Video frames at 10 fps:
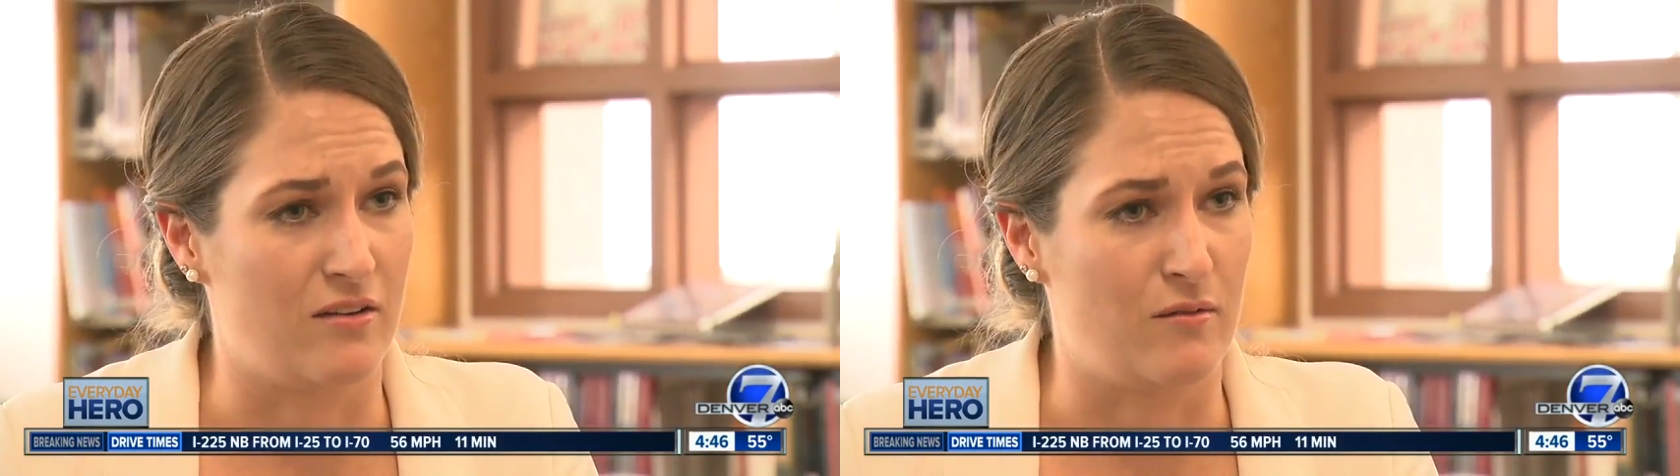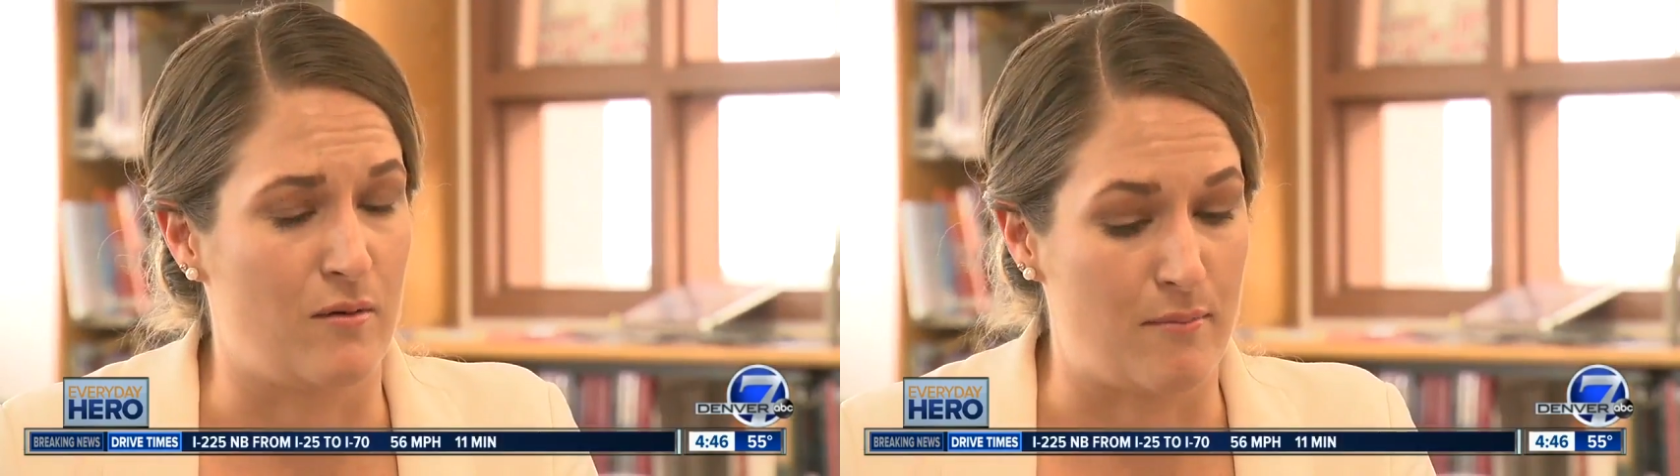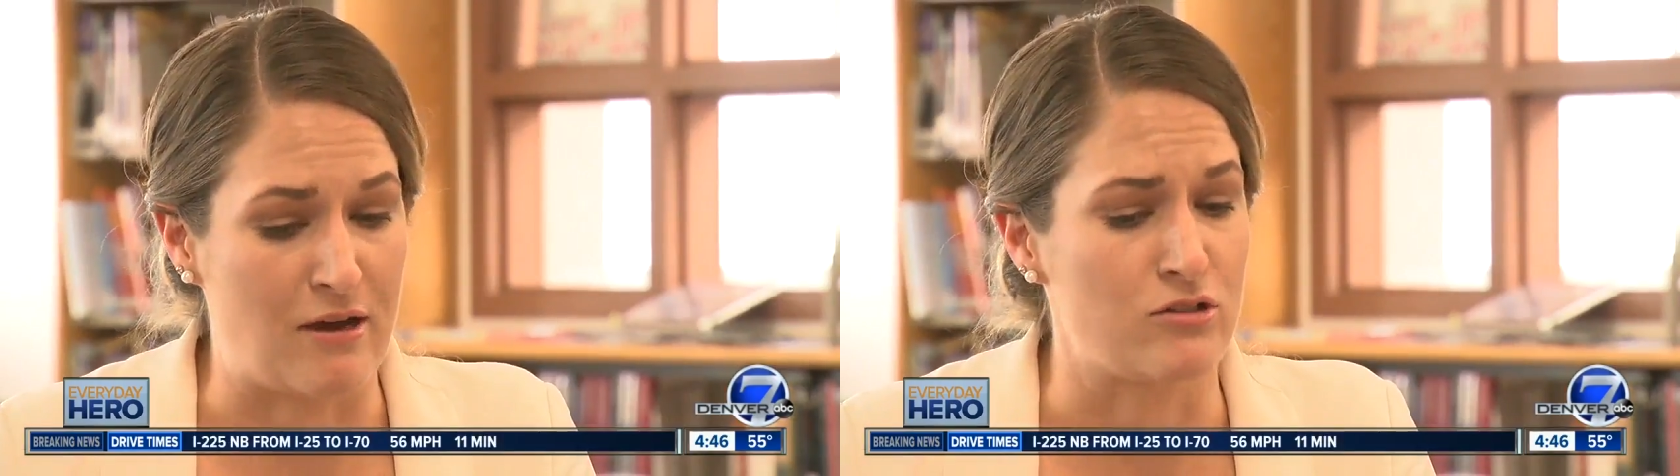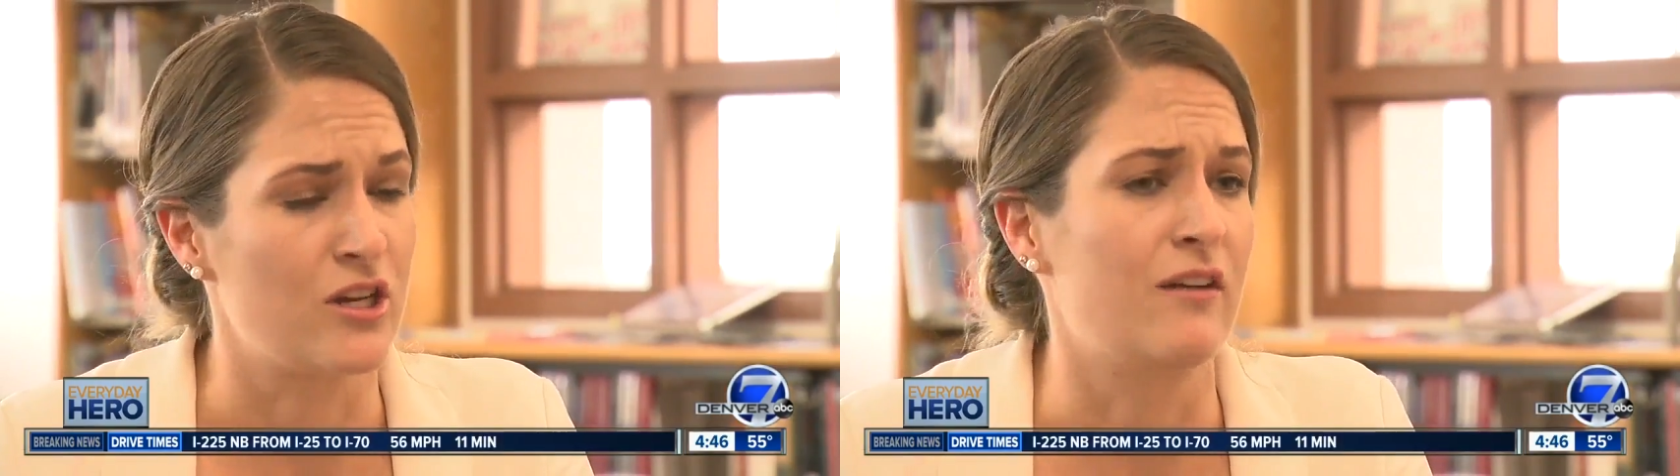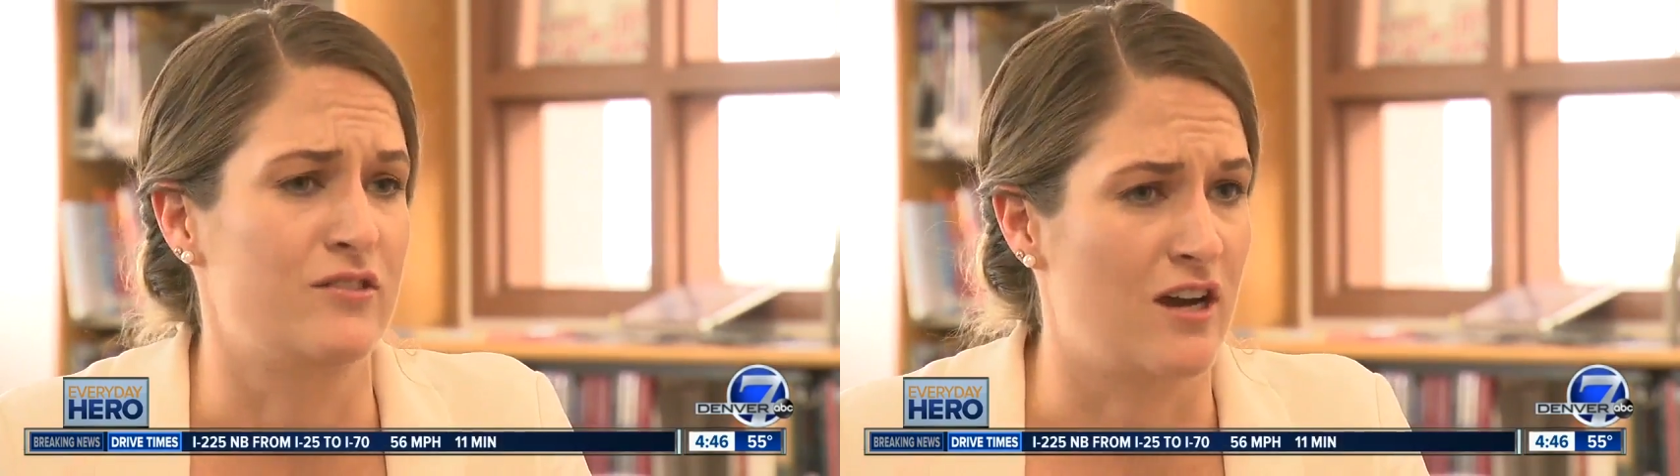uh, about
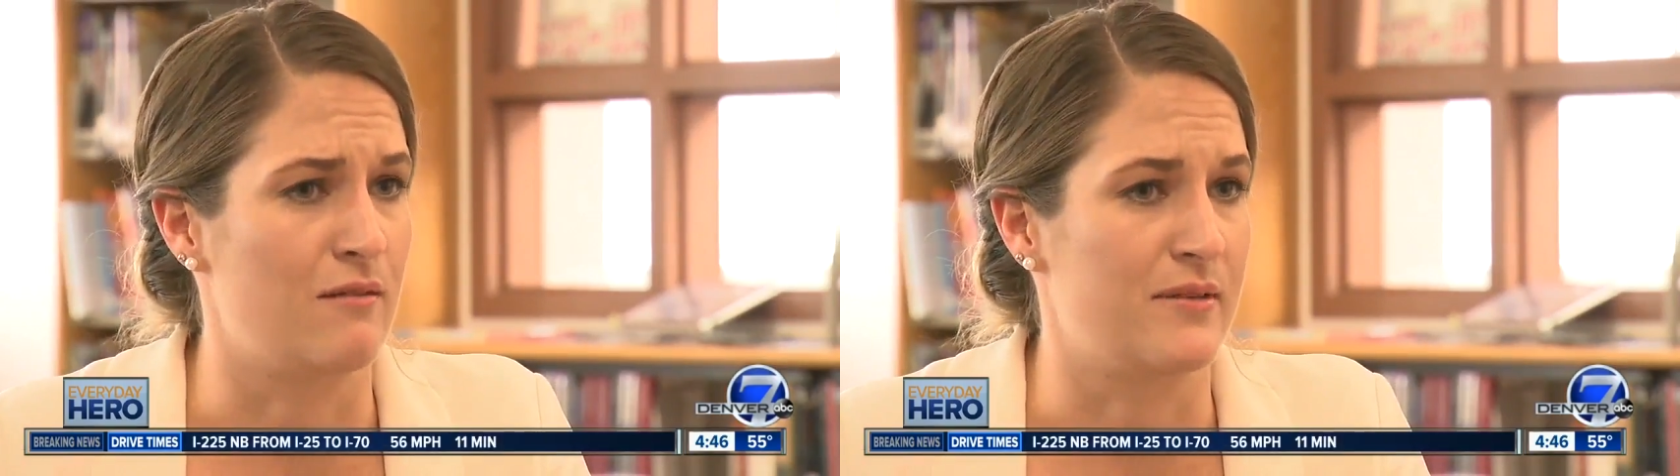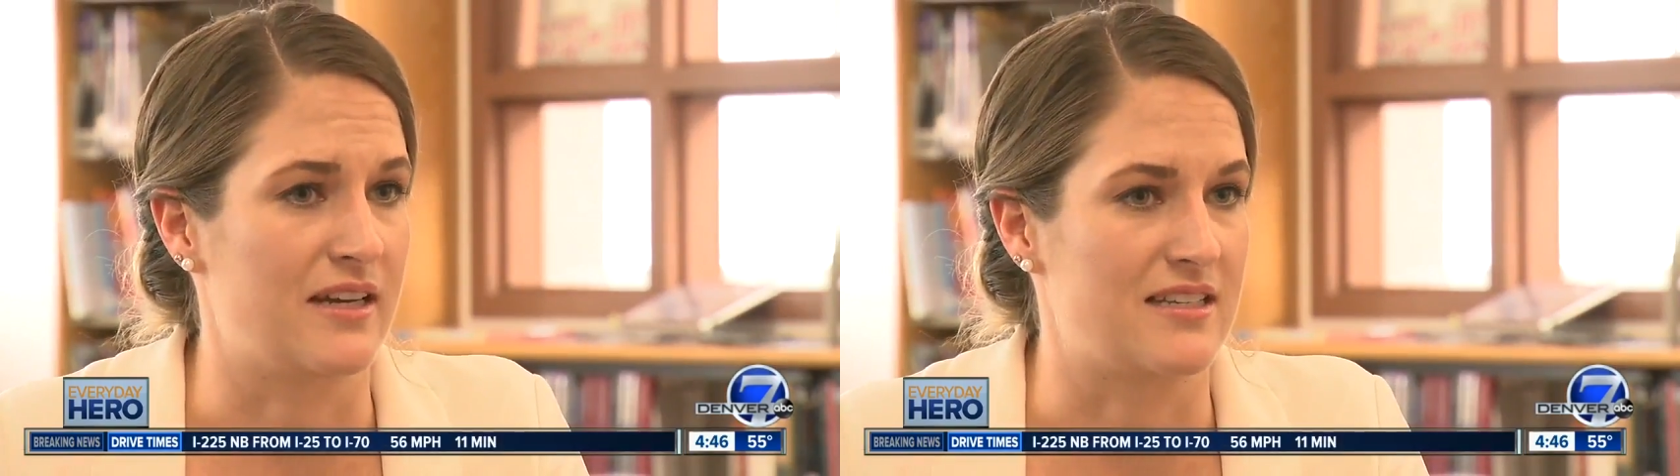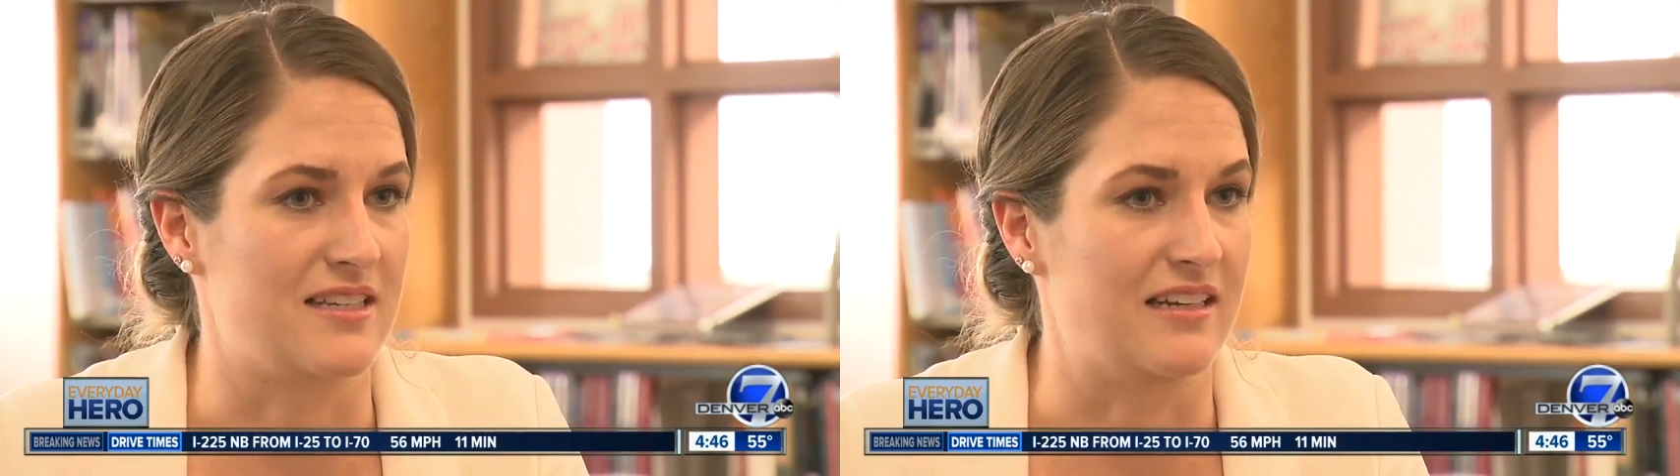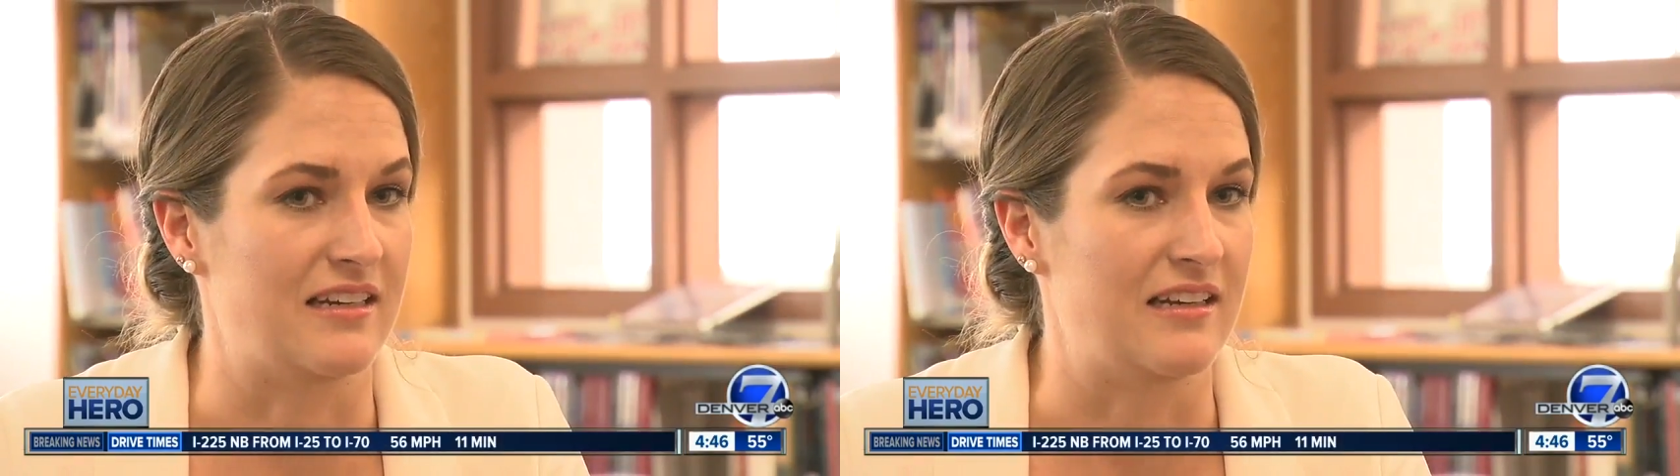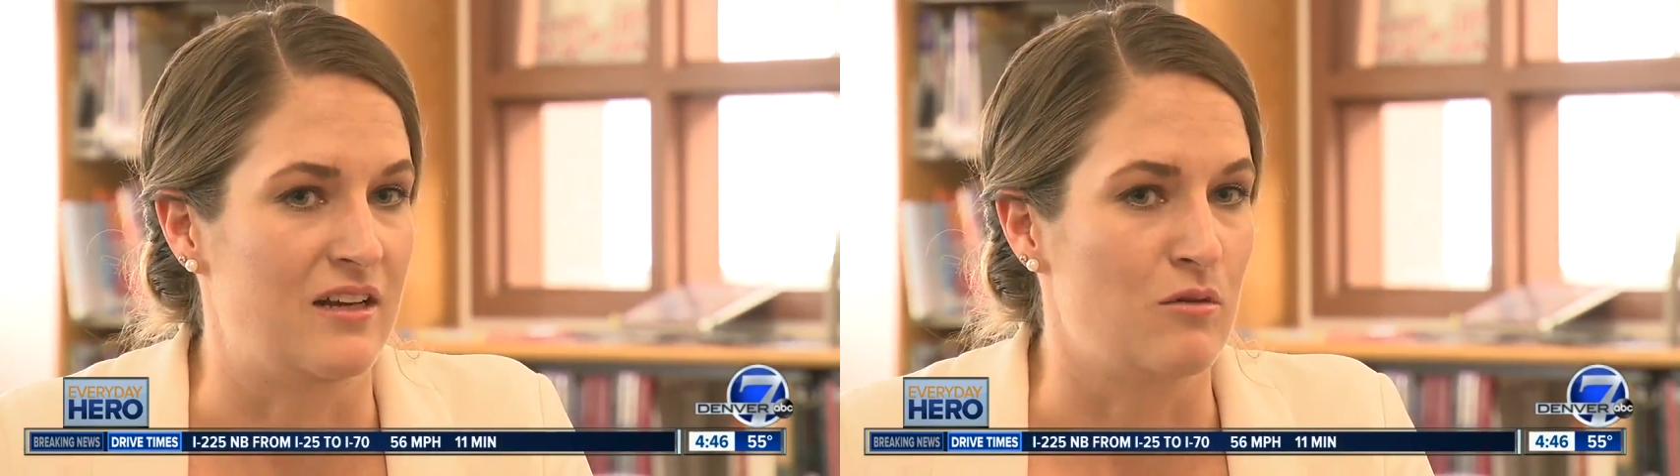tough topics and